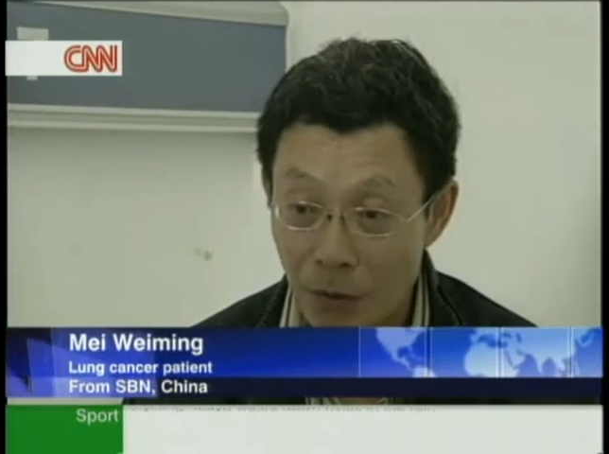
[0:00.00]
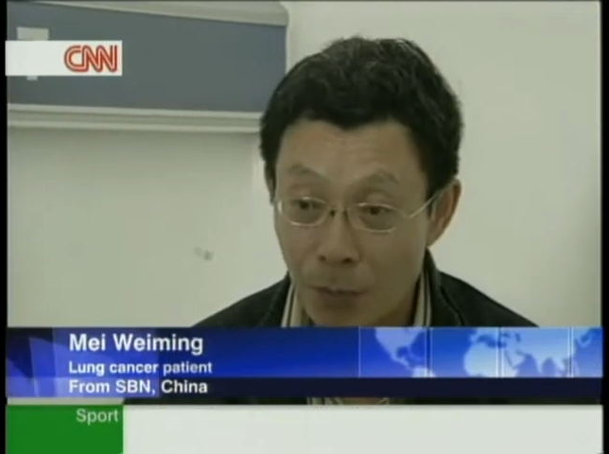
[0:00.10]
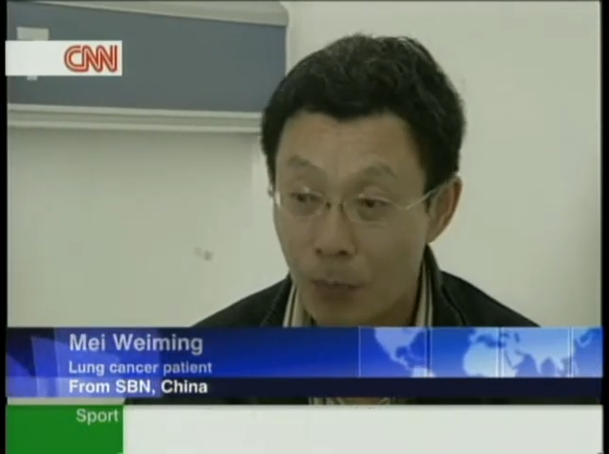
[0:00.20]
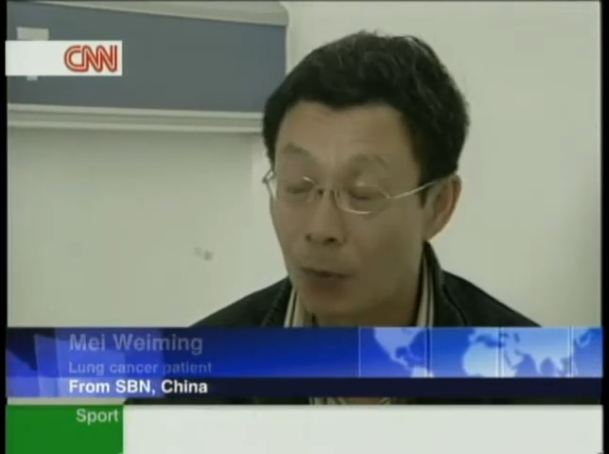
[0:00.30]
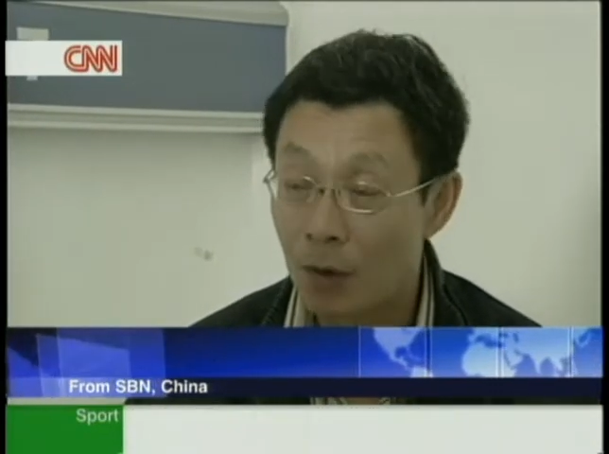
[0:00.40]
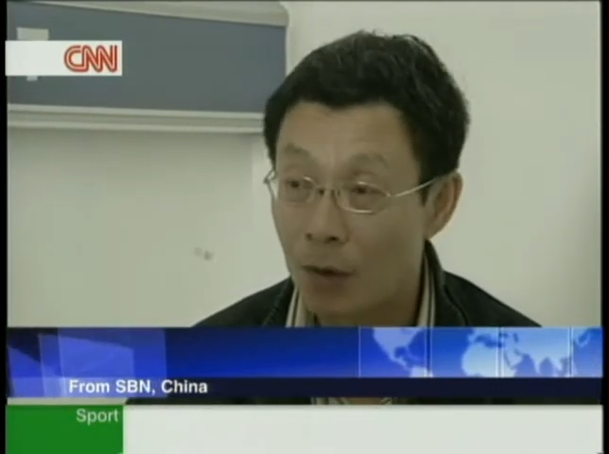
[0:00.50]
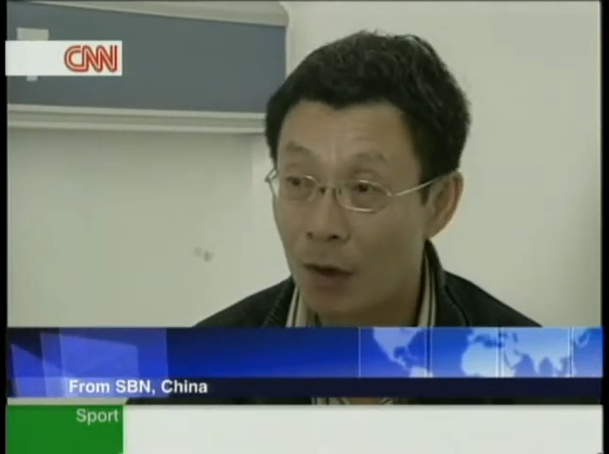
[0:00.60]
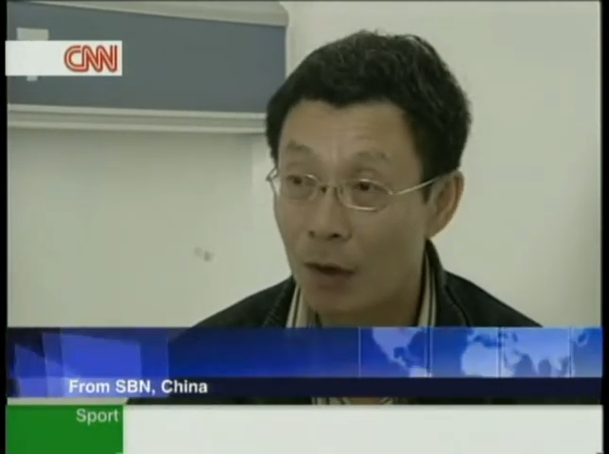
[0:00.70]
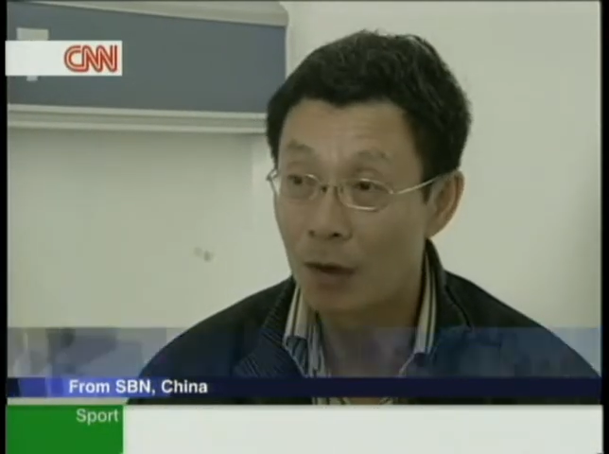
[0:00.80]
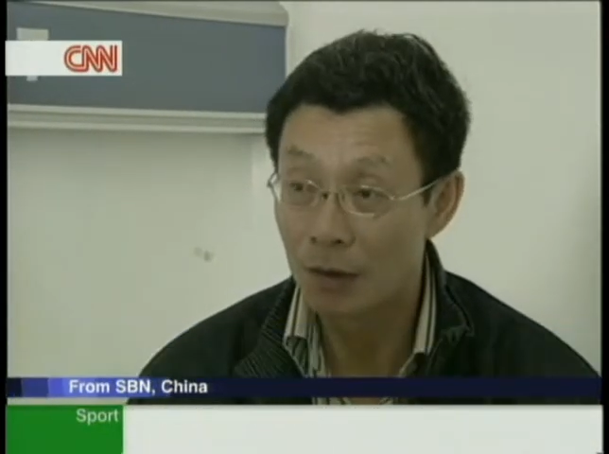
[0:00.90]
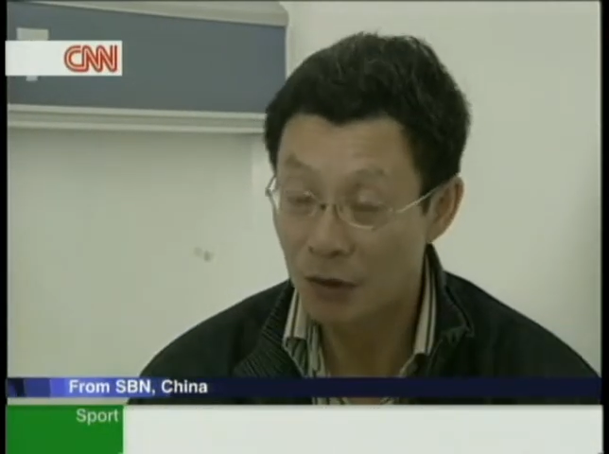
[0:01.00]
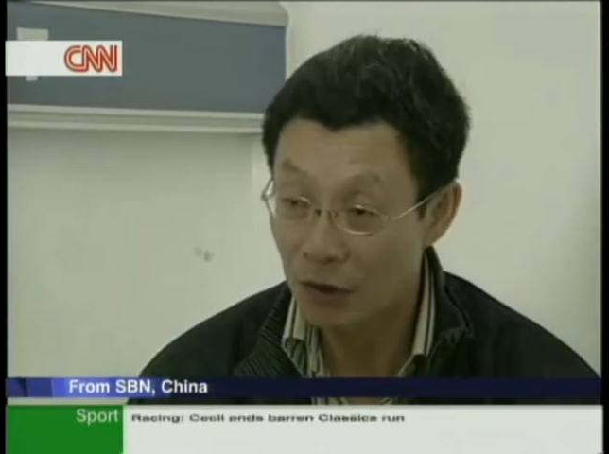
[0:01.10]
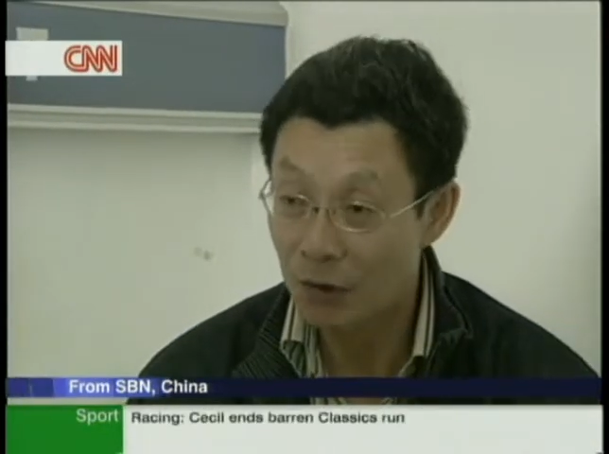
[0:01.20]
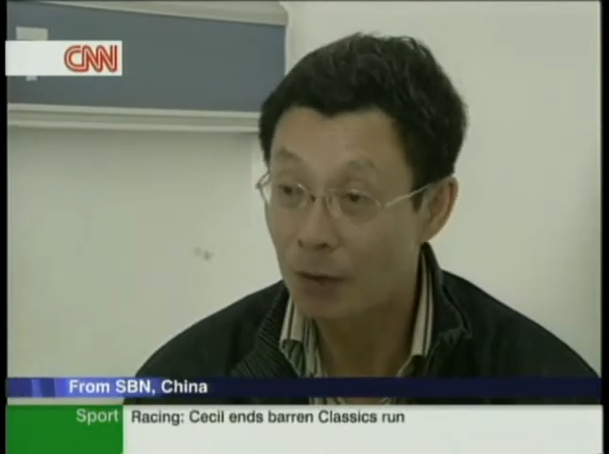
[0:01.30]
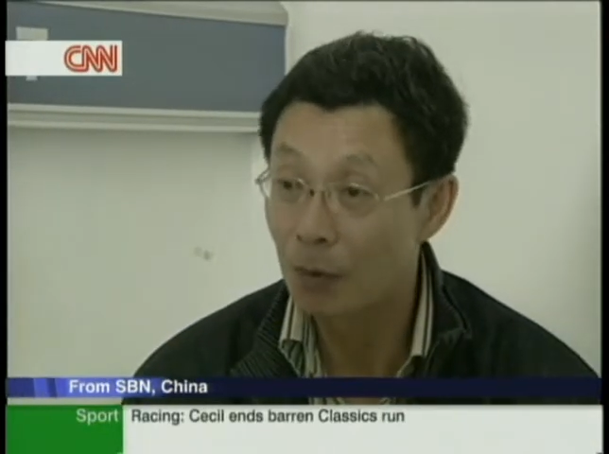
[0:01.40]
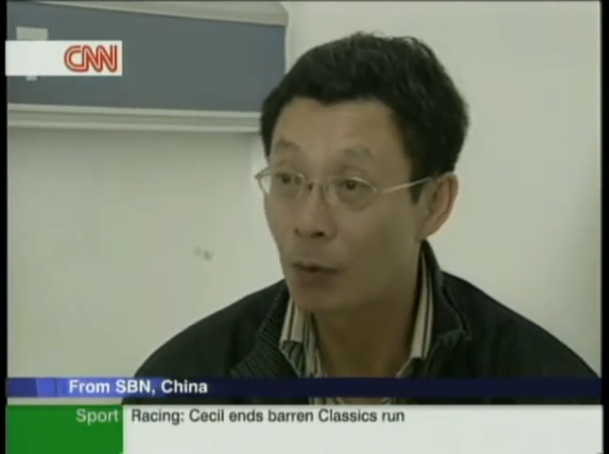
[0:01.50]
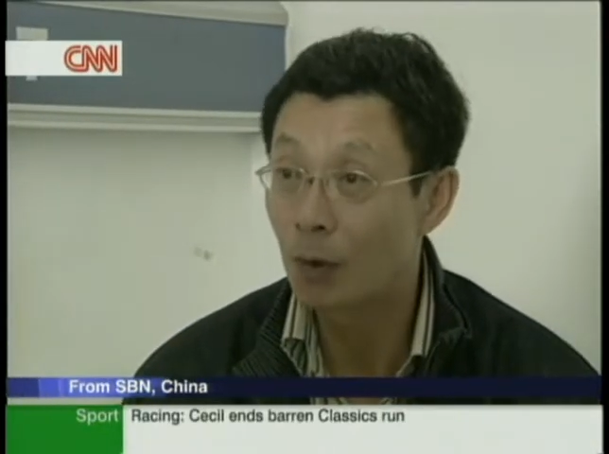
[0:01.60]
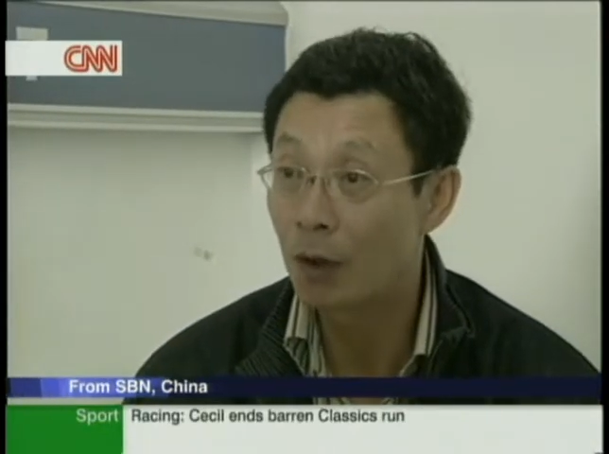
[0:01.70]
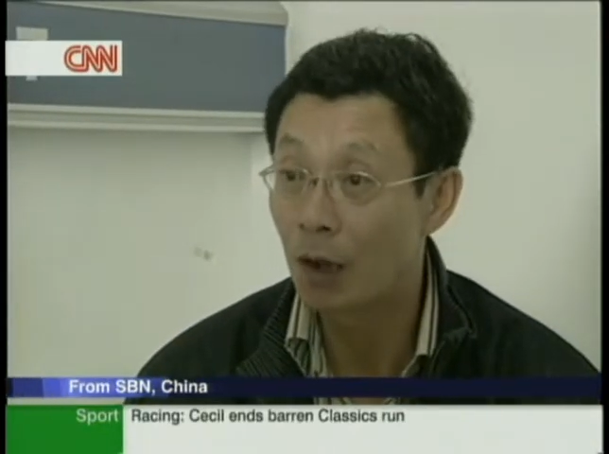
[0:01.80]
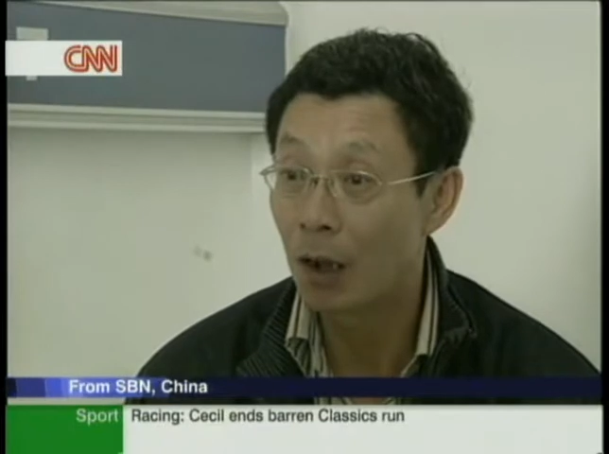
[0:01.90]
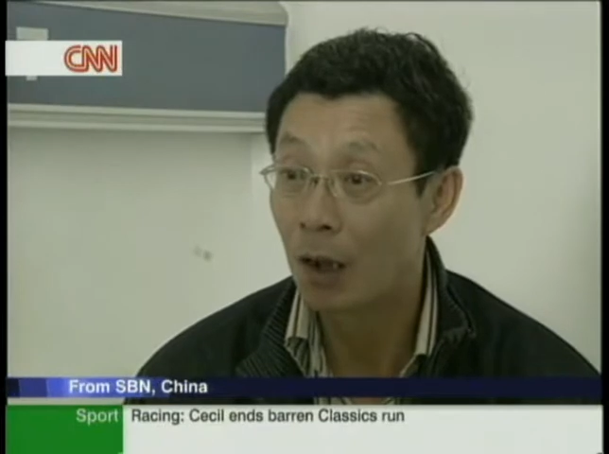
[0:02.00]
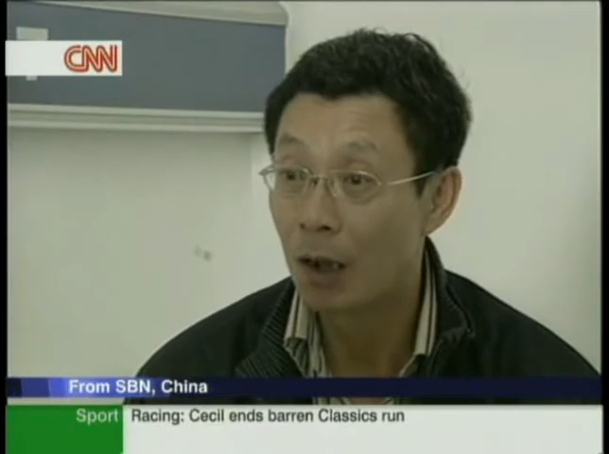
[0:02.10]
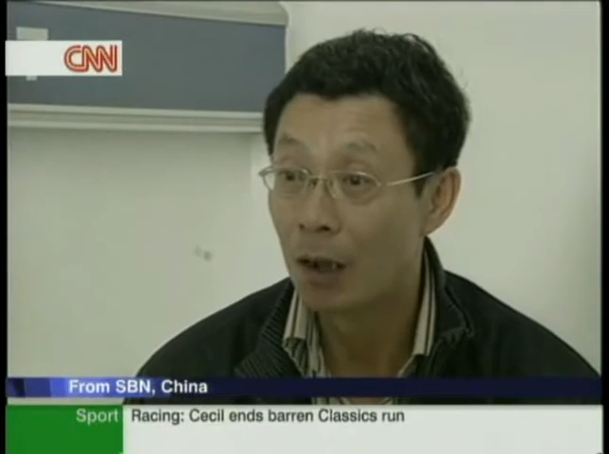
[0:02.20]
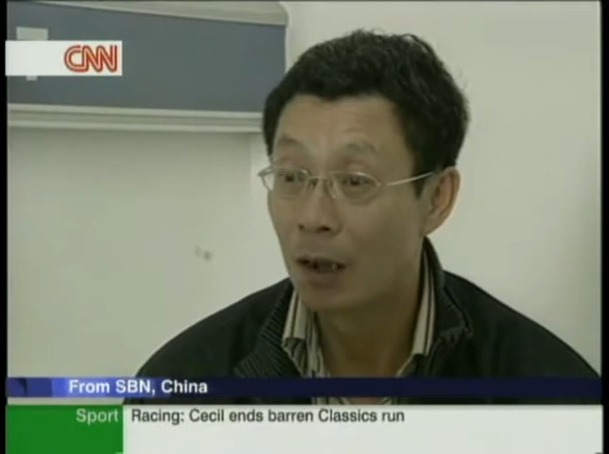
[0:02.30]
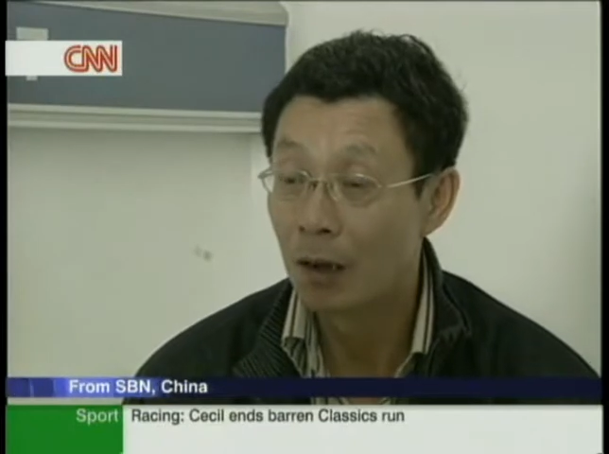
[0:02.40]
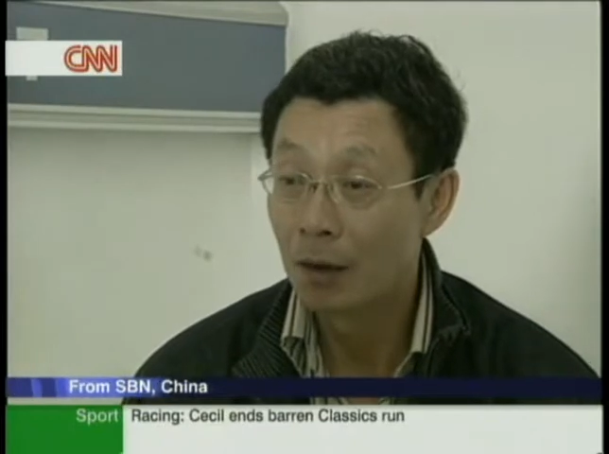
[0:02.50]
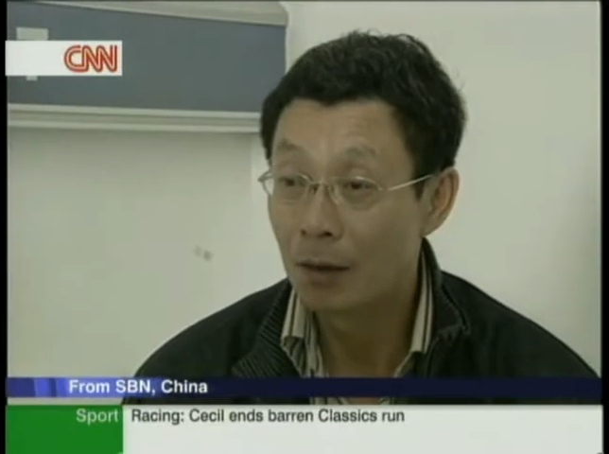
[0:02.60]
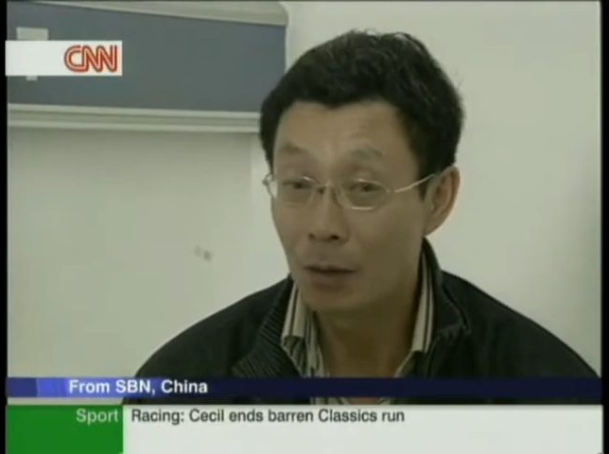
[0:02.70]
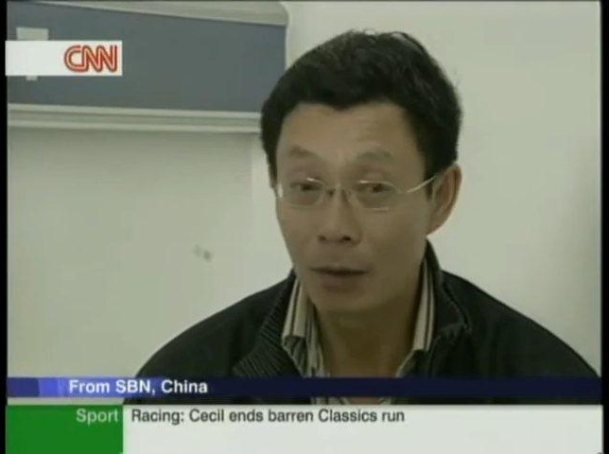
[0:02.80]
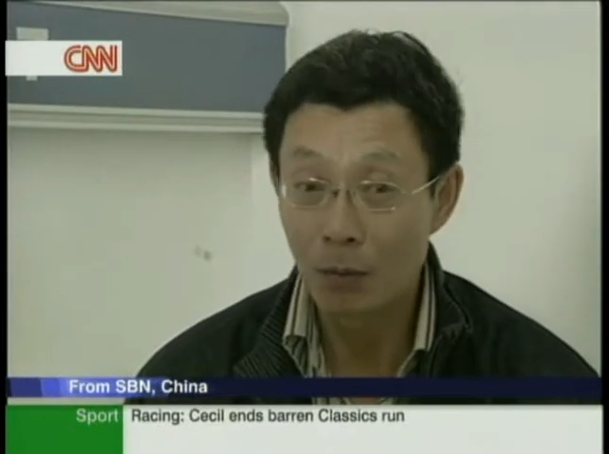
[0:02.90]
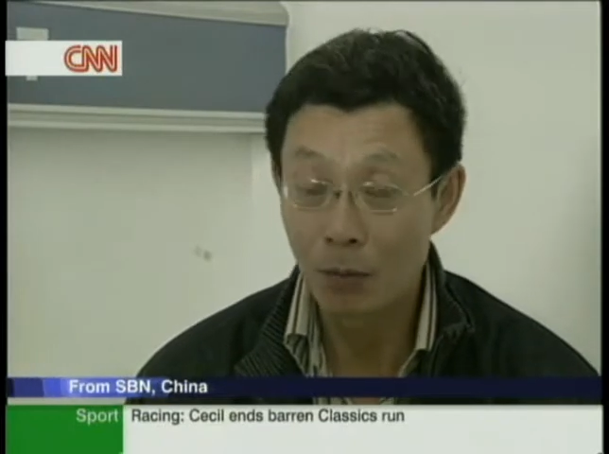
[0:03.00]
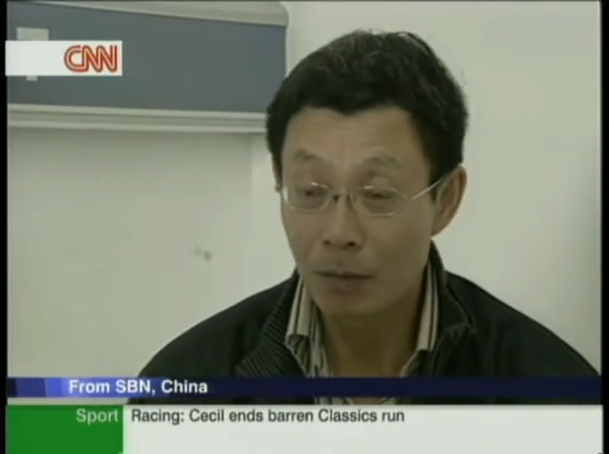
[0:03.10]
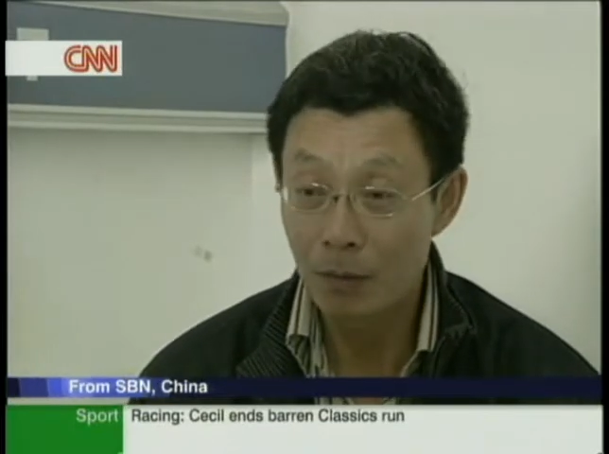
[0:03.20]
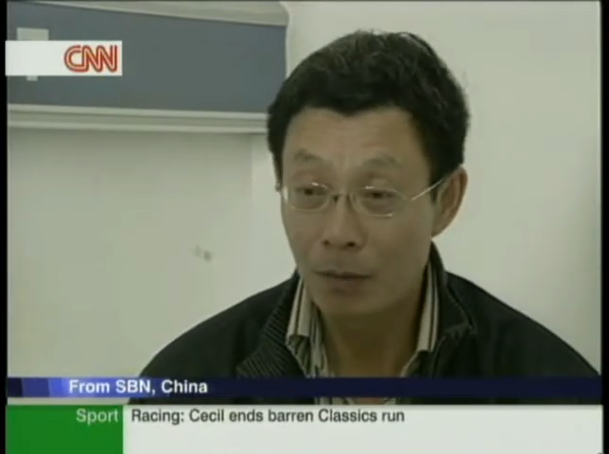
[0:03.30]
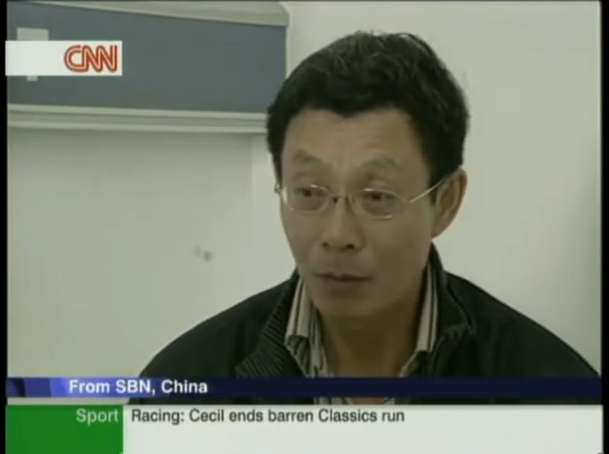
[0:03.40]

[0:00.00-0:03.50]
and possibly got rid of the habit at an early age.